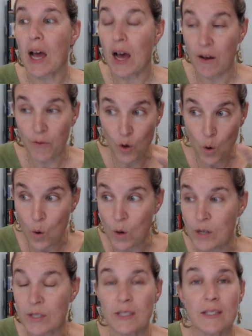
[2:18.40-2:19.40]
Of
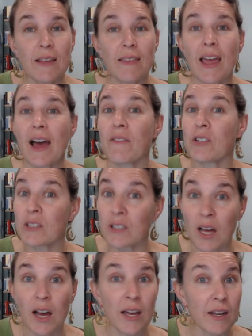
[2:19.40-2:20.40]
course, they have a
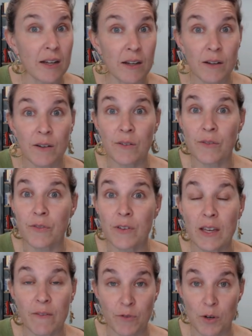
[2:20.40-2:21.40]
lot of
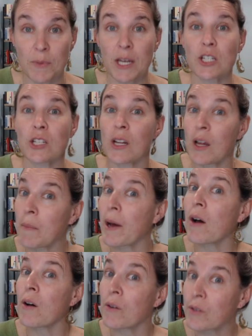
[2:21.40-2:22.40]
information
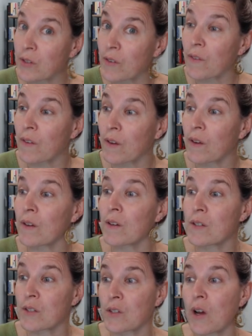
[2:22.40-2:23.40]
about
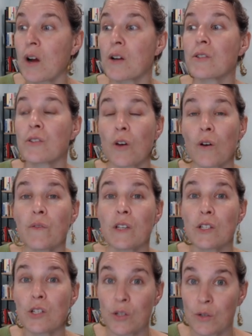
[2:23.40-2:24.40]
the SARS
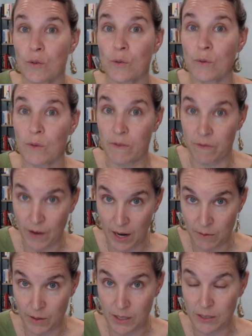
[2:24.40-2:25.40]
CoV 2
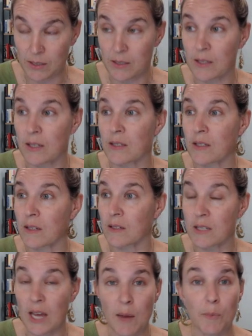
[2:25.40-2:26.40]
virus. It's a
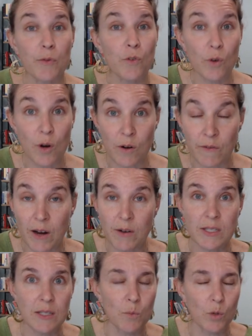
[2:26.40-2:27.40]
type of
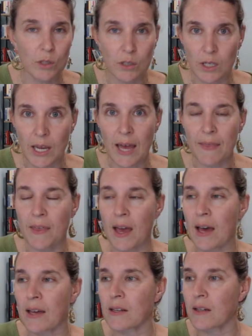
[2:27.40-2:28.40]
coronavirus, and we'll look at
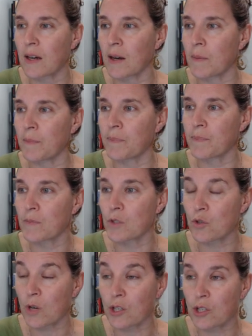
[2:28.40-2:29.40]
that um,
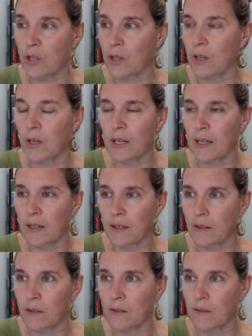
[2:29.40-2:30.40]
structure
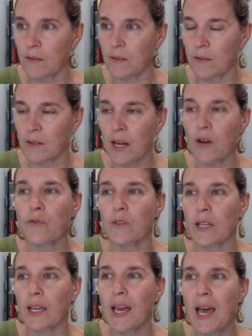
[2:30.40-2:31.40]
in
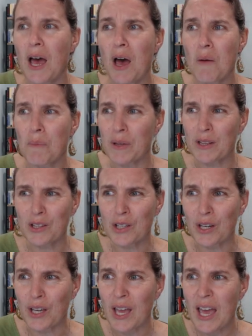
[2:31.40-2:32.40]
carefully. But
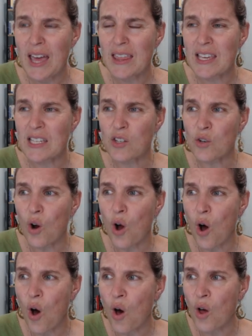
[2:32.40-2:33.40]
look, these are
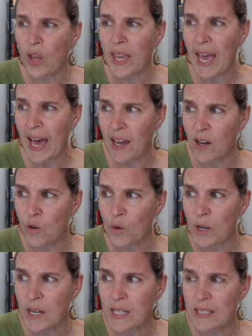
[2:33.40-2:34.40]
all
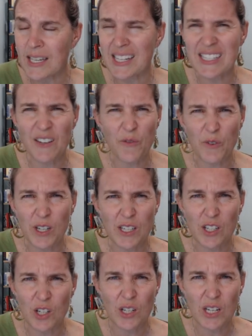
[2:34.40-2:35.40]
categories, like
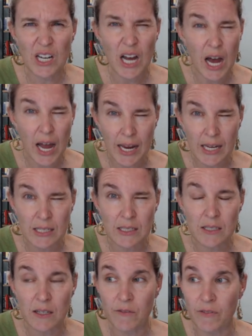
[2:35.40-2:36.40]
different
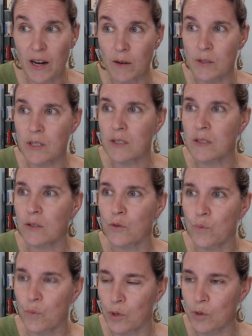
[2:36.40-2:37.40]
kinds of virus
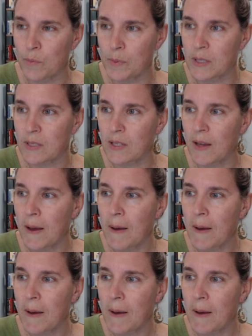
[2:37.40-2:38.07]
groups.